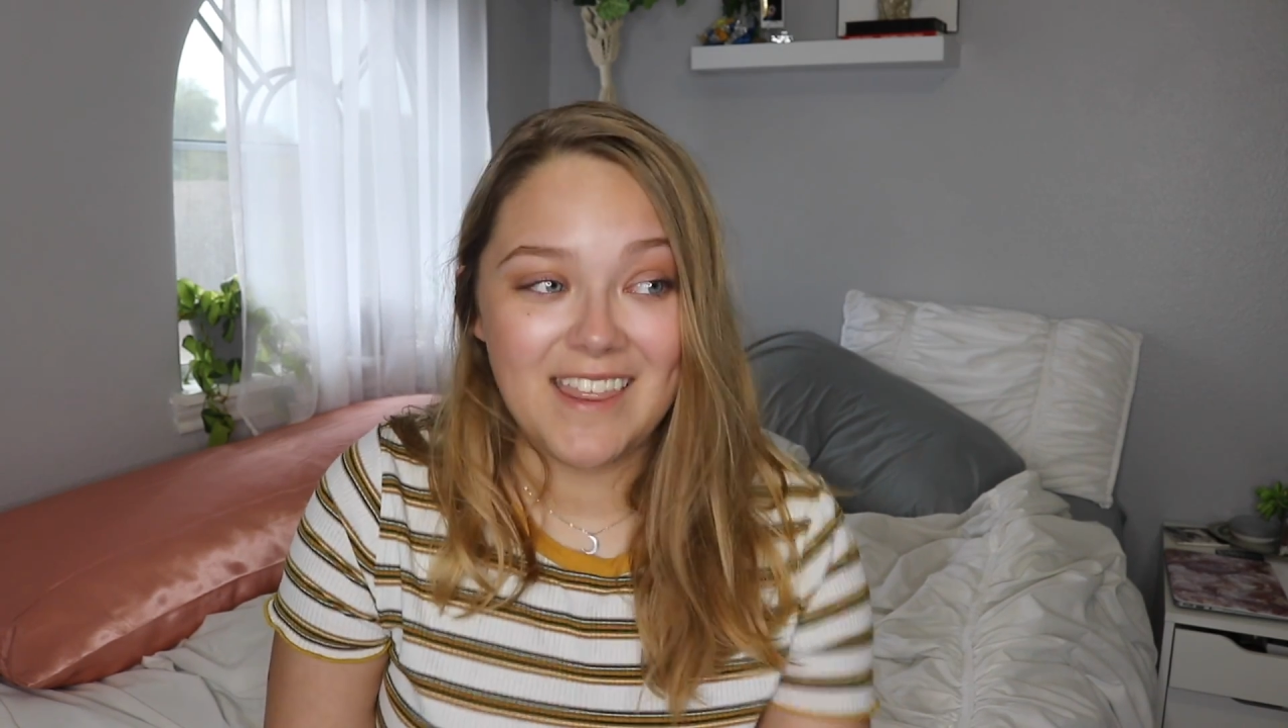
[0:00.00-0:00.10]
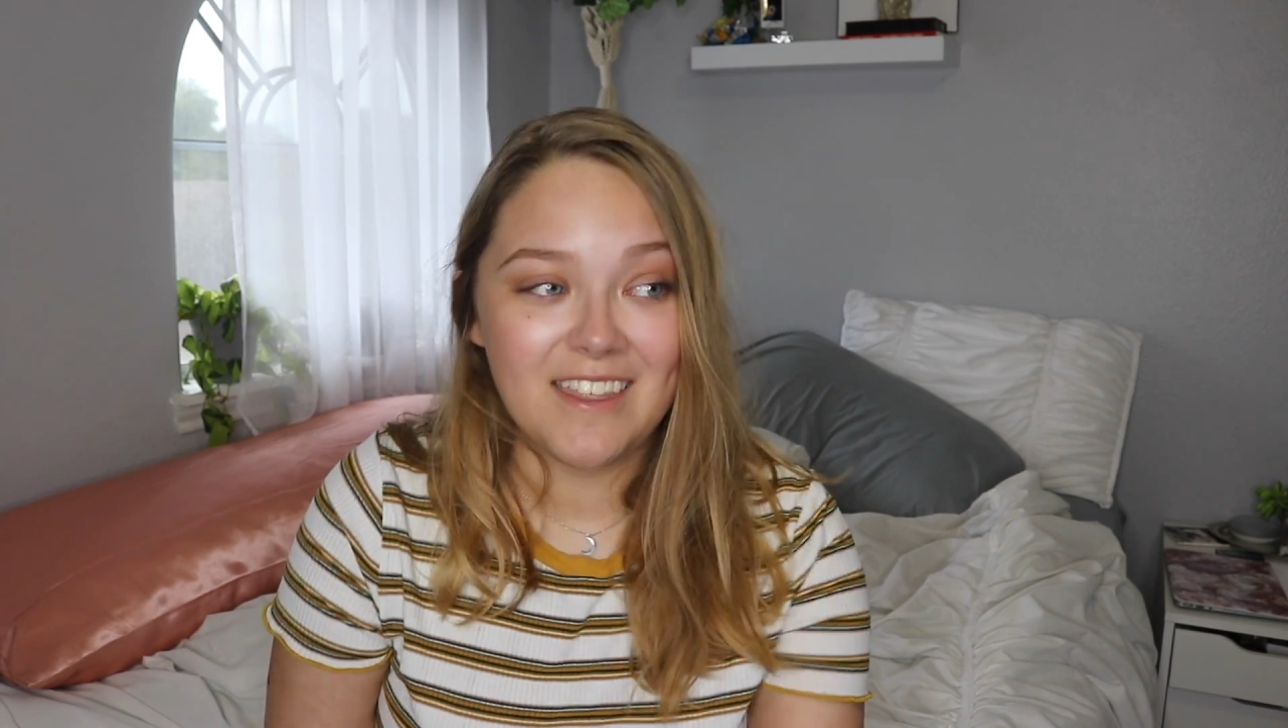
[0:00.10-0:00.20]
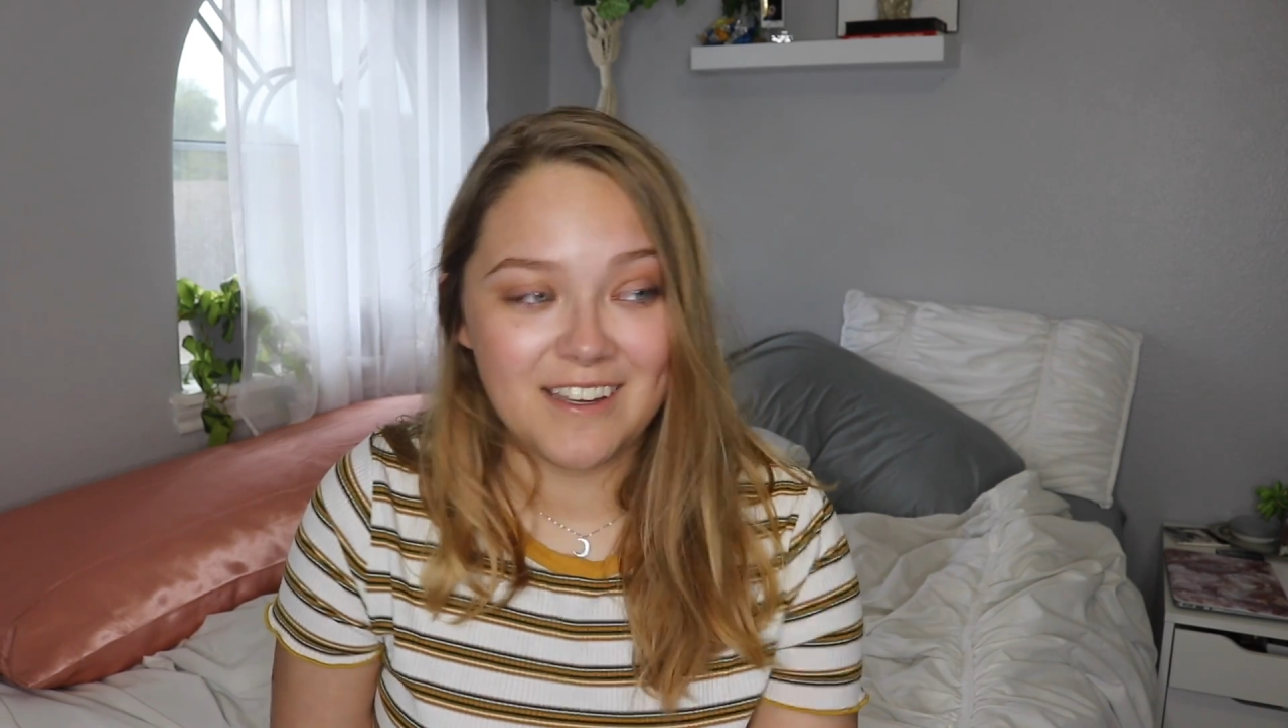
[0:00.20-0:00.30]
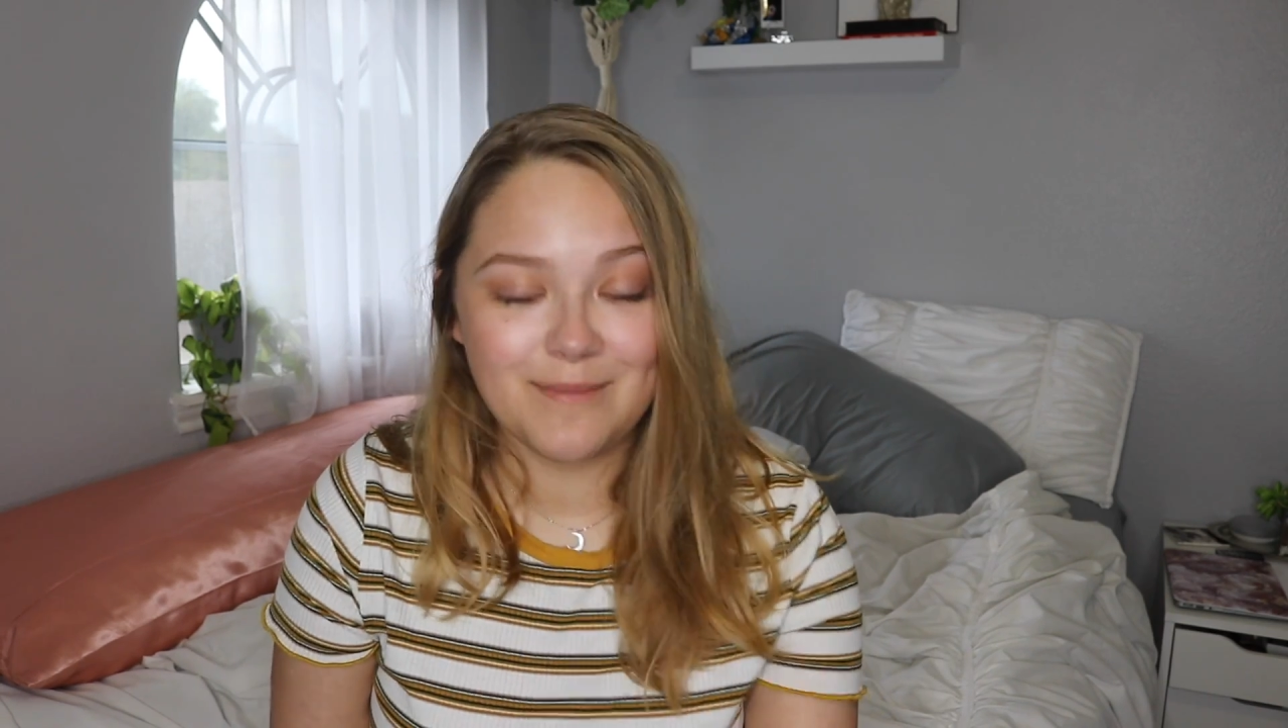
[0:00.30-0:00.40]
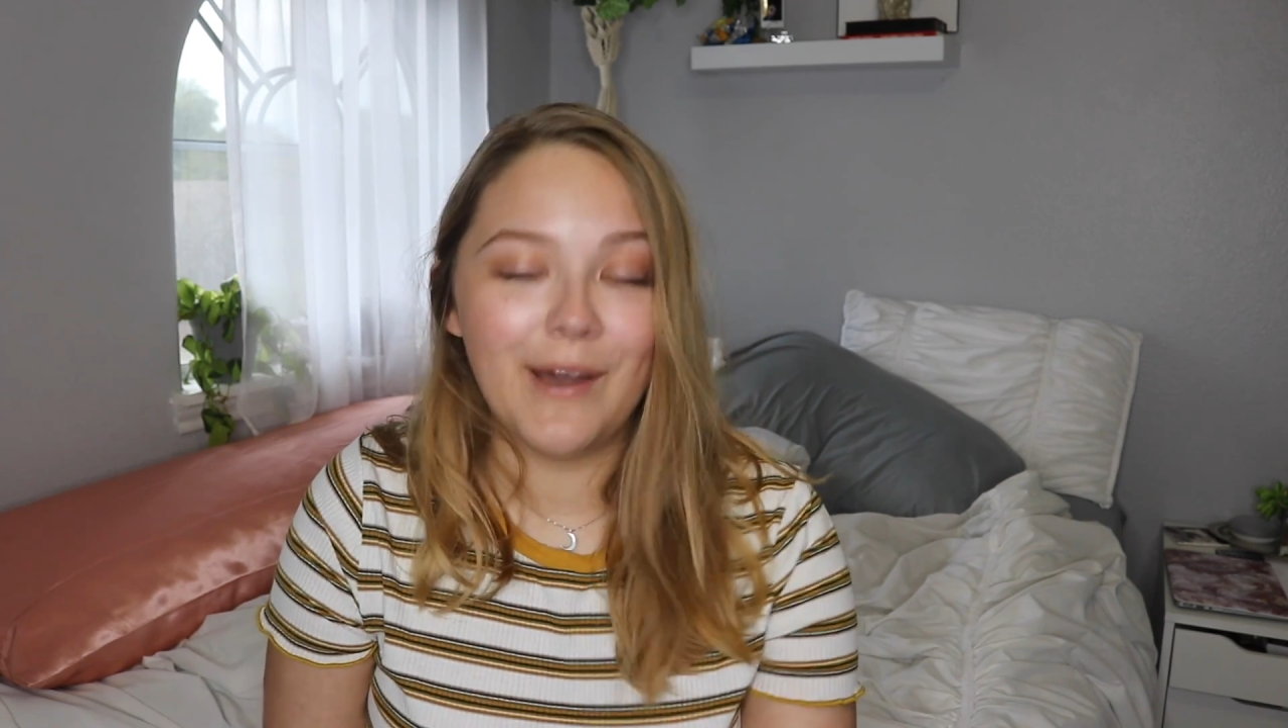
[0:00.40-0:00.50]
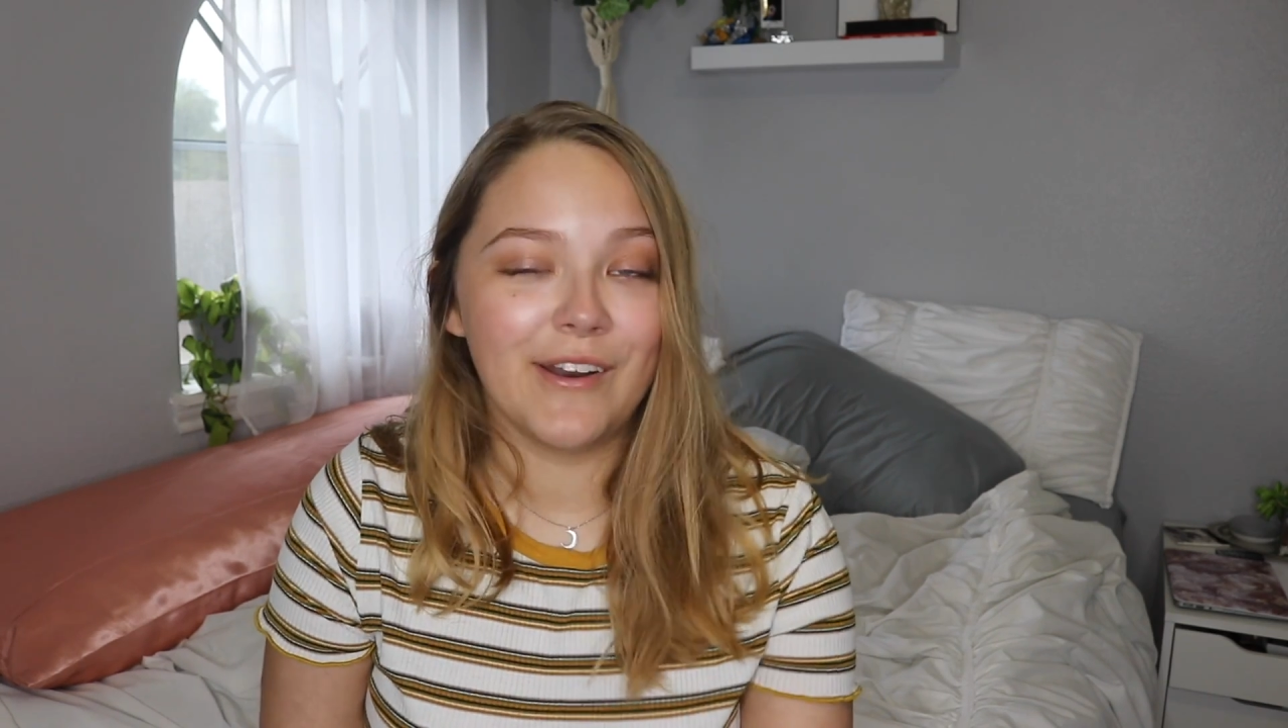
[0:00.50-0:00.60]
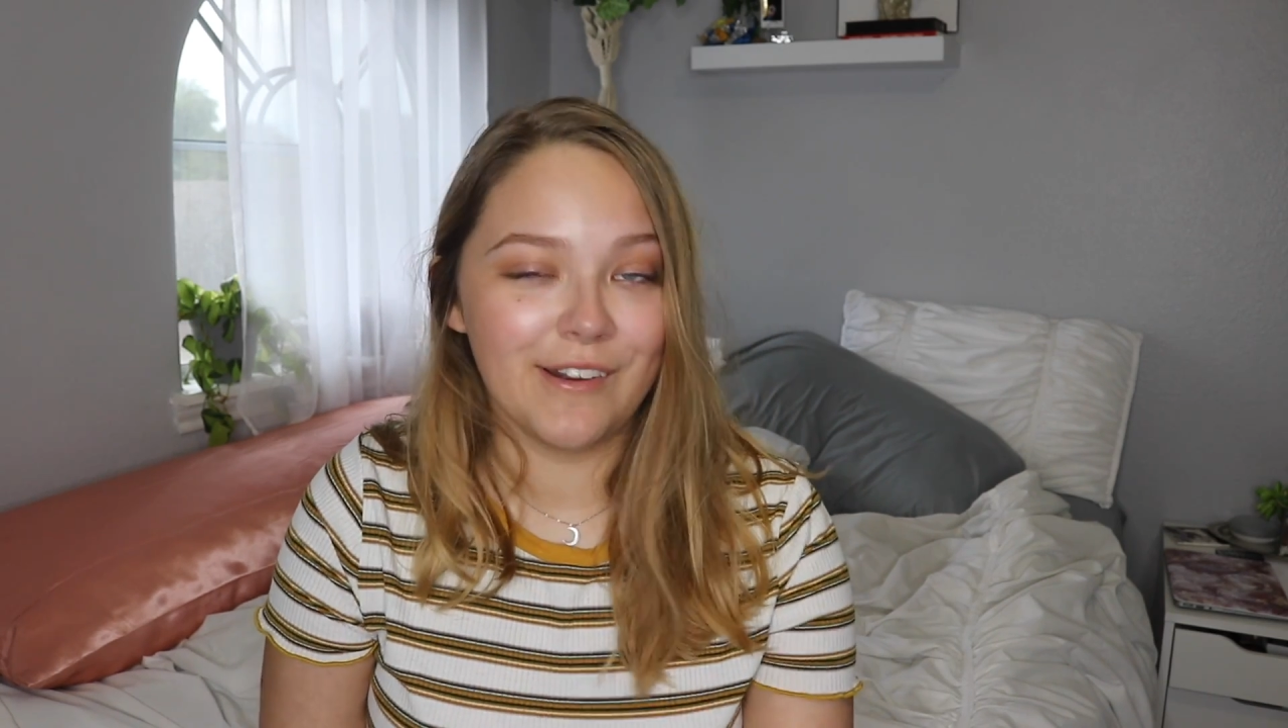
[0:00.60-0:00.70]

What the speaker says: think about